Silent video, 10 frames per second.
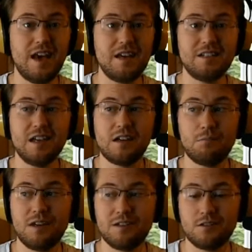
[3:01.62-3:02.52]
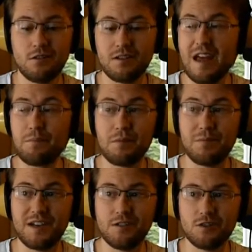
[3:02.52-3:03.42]
and taking snapping
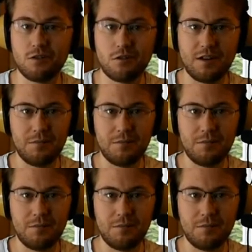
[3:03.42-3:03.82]
pictures.